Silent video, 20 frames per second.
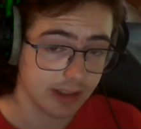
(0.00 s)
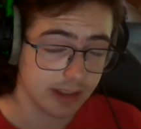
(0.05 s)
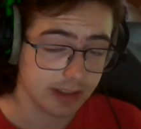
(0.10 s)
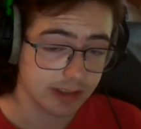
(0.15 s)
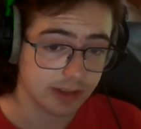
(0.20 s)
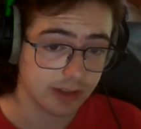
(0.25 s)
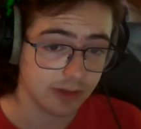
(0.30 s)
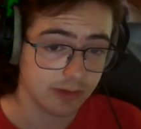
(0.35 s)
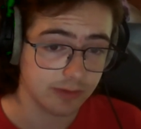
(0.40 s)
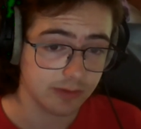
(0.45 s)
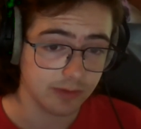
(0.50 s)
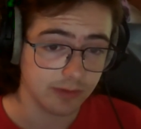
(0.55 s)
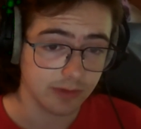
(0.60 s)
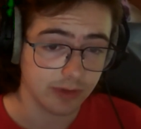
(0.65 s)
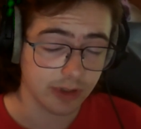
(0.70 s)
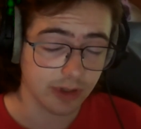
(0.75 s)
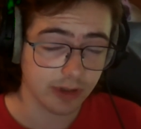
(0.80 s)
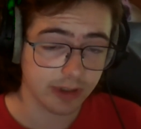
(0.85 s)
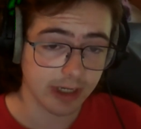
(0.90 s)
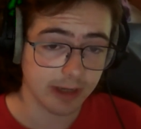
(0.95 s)
So
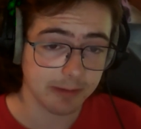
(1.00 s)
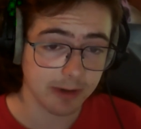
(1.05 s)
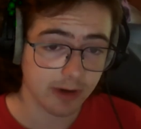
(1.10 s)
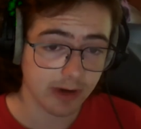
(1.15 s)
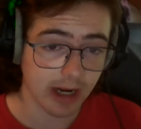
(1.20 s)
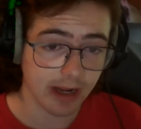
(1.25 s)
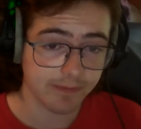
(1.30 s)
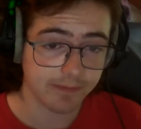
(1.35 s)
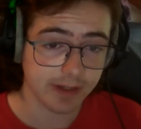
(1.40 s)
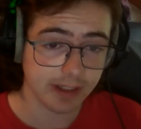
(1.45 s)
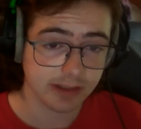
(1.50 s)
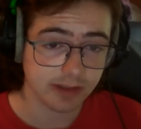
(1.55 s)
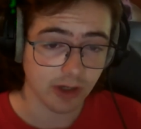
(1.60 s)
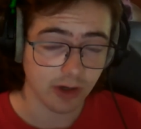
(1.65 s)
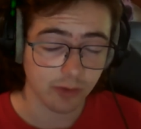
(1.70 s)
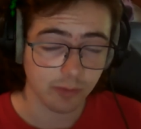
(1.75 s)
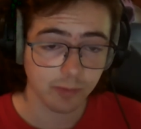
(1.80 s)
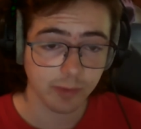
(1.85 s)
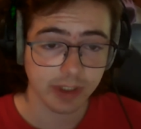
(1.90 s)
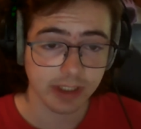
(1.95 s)
your demographics
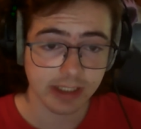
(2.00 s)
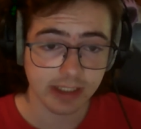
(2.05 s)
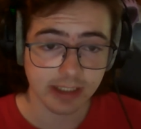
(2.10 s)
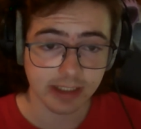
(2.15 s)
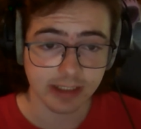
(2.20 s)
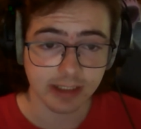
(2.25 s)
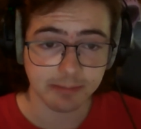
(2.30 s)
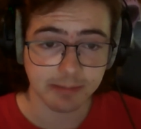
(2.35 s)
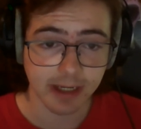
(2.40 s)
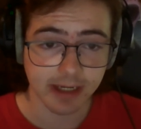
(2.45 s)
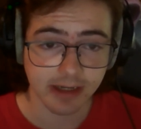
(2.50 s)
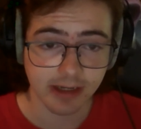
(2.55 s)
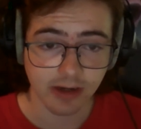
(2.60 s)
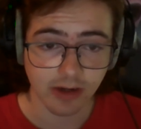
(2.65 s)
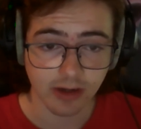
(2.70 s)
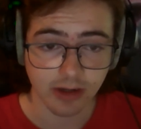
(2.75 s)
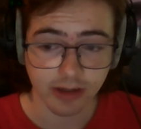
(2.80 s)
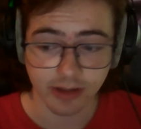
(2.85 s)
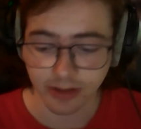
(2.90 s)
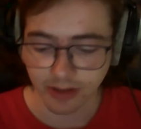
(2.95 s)
are really dependent
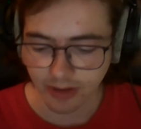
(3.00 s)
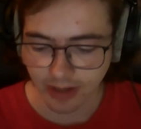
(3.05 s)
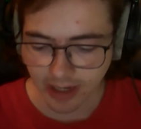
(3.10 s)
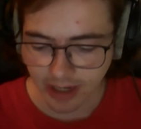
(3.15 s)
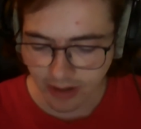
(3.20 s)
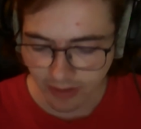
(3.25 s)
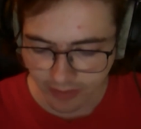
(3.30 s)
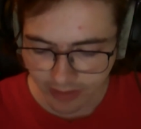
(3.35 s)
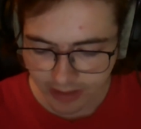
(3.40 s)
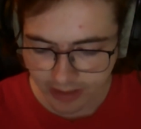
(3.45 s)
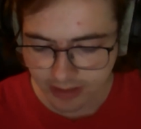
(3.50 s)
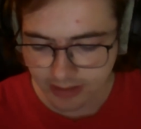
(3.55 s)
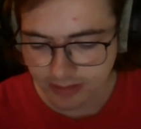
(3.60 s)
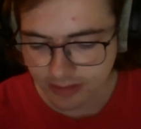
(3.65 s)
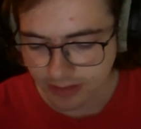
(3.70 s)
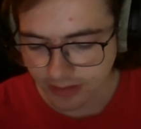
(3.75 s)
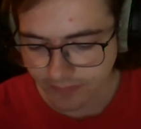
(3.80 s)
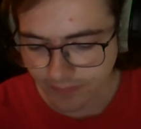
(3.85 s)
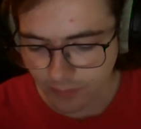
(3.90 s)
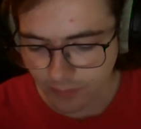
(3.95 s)
on your area, of